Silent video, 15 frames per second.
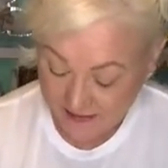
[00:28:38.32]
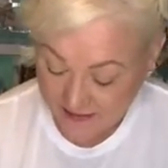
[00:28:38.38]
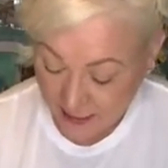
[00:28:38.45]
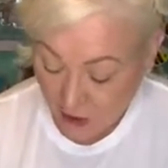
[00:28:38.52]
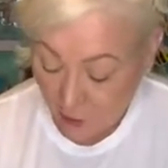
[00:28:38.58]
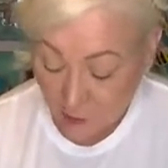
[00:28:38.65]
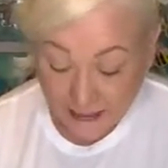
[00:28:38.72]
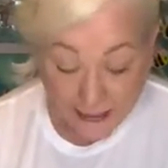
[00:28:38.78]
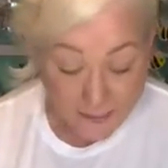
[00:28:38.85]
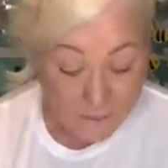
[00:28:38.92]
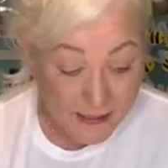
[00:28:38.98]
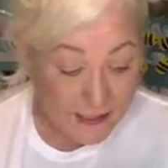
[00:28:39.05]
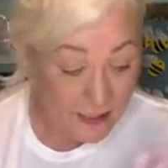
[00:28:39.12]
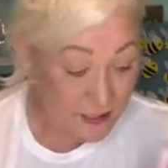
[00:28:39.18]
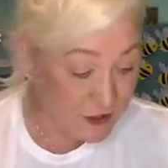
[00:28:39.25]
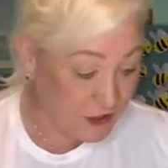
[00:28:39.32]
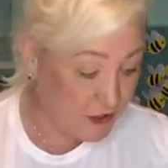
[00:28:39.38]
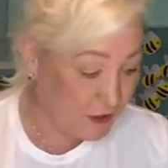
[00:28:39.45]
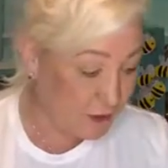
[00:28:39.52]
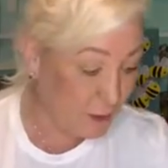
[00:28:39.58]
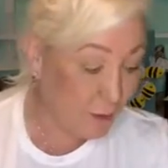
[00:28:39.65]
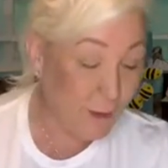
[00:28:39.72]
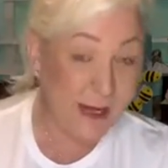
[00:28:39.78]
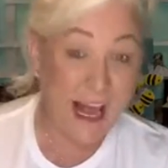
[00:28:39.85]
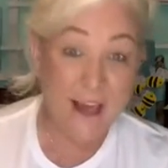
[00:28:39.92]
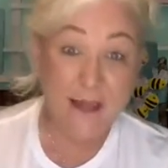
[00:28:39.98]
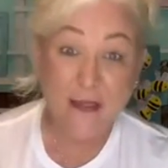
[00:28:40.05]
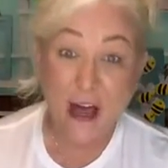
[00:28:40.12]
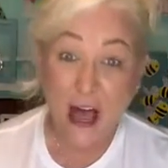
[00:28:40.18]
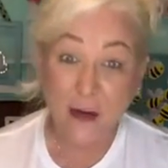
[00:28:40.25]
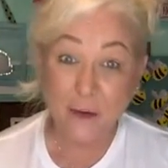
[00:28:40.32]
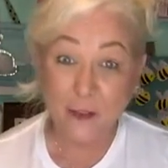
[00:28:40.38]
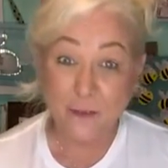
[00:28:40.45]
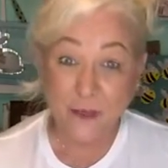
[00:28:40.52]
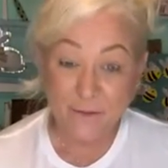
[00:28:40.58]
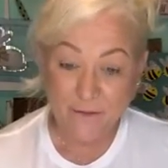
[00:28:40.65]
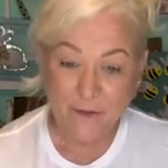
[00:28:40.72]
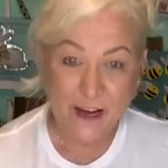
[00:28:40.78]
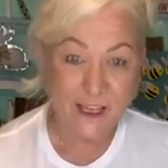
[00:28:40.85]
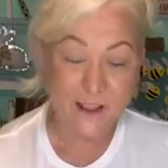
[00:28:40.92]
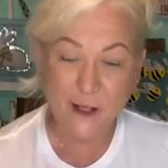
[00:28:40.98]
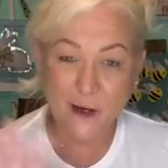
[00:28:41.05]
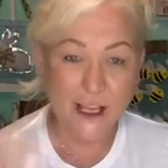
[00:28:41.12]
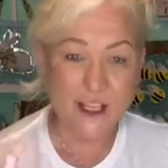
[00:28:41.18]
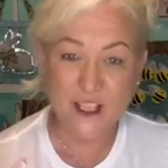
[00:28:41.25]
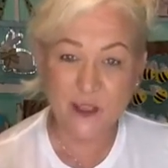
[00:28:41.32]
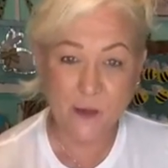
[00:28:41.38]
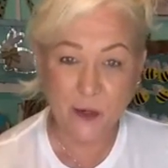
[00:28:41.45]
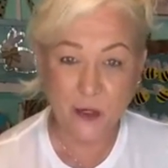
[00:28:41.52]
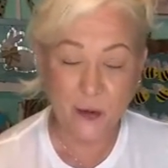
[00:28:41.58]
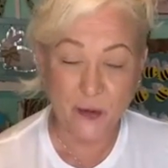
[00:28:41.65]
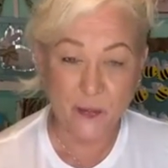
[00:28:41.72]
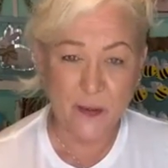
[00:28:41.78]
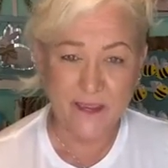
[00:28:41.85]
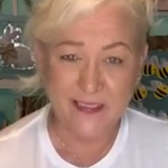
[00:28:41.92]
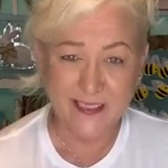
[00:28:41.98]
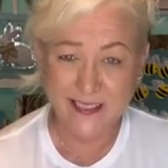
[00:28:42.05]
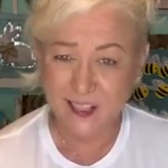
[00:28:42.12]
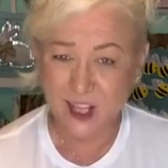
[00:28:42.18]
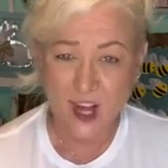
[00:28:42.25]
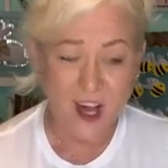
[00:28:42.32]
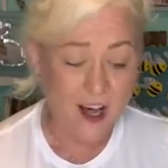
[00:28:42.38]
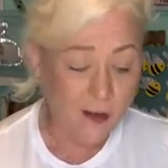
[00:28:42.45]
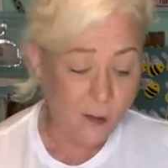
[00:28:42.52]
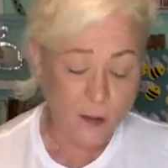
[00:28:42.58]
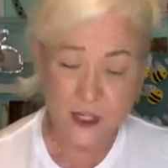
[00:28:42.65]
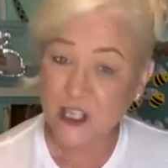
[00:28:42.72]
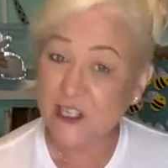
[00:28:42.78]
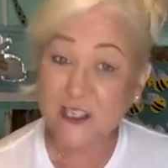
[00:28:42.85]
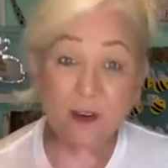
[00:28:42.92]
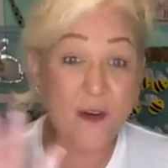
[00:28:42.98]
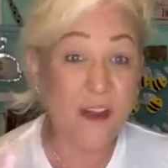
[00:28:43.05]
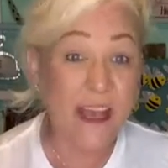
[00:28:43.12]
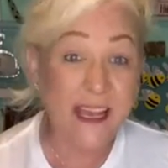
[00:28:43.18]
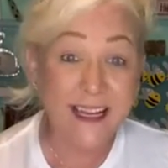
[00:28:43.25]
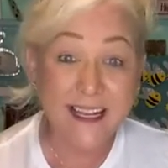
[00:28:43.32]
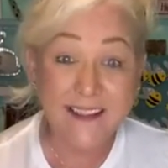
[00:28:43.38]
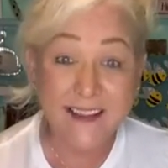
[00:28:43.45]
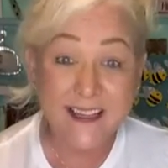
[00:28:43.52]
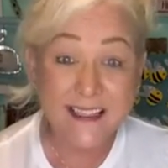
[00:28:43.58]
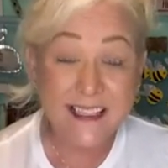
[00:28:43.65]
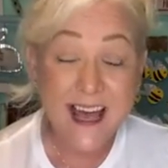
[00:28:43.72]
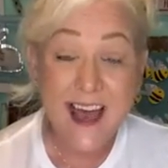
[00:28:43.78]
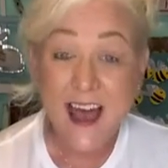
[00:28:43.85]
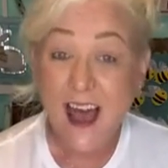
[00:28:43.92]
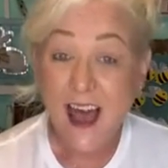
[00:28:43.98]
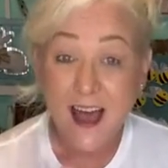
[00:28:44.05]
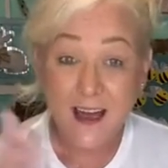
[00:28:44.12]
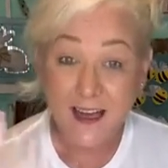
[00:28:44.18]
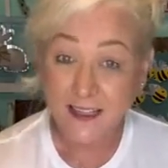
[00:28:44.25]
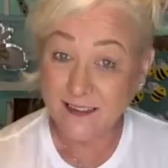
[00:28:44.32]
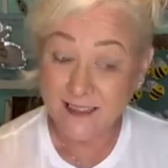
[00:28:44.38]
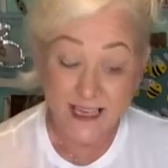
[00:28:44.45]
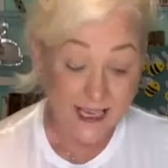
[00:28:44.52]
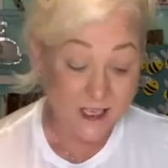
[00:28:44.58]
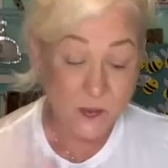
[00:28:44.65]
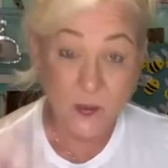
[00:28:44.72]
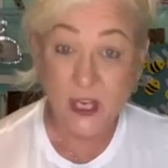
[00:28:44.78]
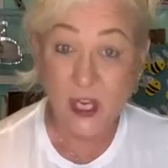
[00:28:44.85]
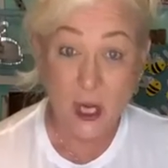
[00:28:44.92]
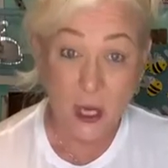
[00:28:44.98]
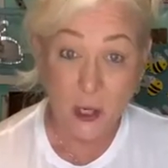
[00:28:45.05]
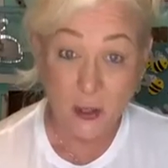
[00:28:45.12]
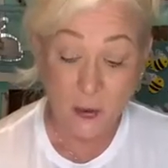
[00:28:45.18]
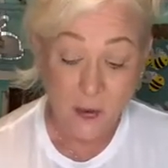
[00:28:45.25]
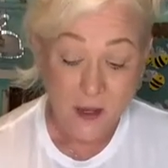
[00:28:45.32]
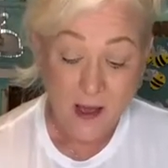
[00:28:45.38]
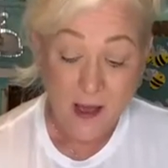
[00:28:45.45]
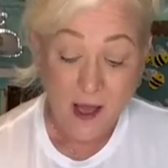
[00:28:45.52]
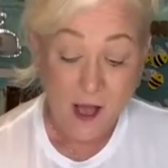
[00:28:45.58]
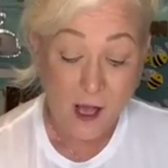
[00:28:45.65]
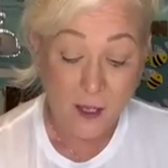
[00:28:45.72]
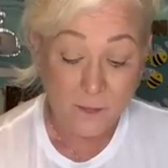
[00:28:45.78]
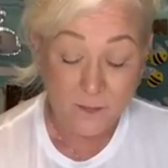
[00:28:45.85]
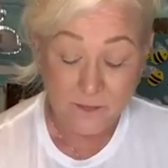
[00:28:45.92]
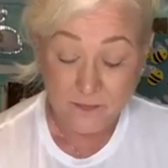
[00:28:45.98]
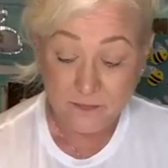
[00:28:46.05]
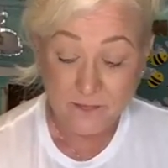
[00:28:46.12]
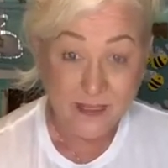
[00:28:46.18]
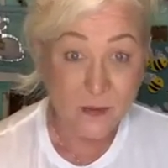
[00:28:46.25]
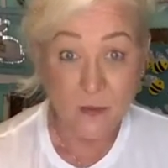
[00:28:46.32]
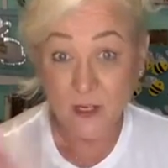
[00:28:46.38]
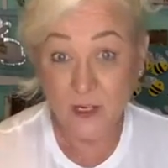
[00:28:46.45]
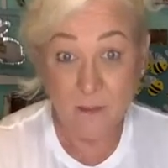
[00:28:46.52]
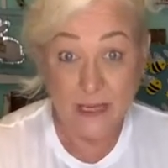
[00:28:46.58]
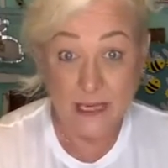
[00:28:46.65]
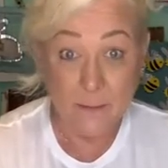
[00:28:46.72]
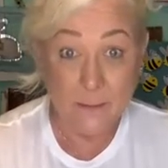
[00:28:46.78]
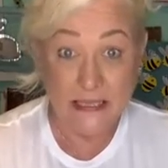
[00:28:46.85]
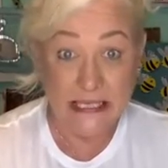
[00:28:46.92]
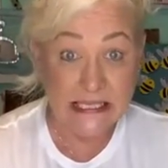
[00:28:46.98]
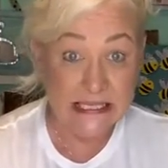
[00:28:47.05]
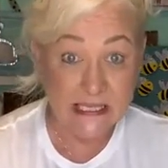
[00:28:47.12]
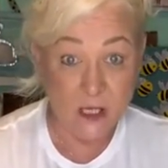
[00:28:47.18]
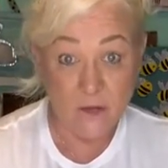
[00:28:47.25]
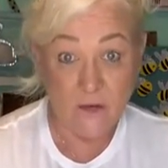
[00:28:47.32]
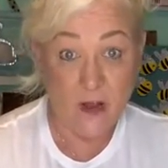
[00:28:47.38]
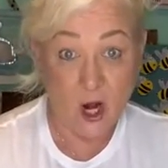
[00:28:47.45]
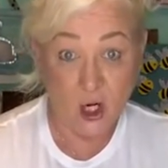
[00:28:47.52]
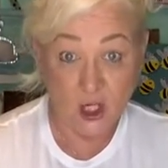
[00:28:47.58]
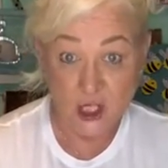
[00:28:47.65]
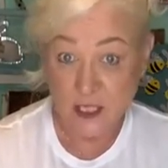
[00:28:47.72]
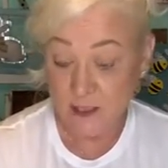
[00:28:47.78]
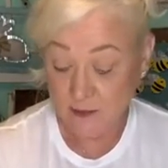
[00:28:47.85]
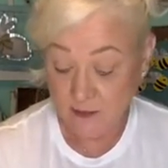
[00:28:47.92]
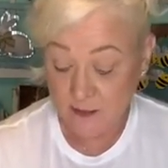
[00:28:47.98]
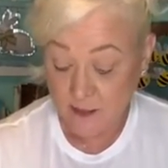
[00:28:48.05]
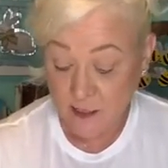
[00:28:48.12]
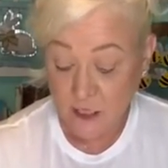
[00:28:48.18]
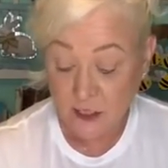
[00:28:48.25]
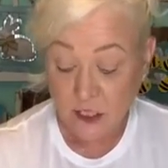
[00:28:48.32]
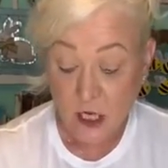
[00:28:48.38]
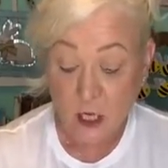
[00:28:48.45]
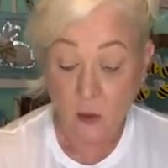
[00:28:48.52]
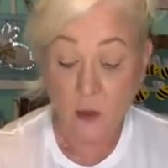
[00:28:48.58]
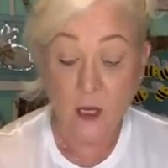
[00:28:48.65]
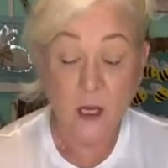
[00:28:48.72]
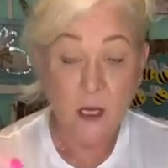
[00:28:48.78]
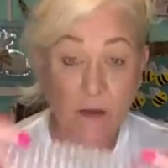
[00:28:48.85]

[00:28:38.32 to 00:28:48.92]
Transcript: so what I'm gonna do, what I thought would be fun. Okay, just work with me. This is all. We're just creating this on as we go, um, and we're gonna make a piece of art. So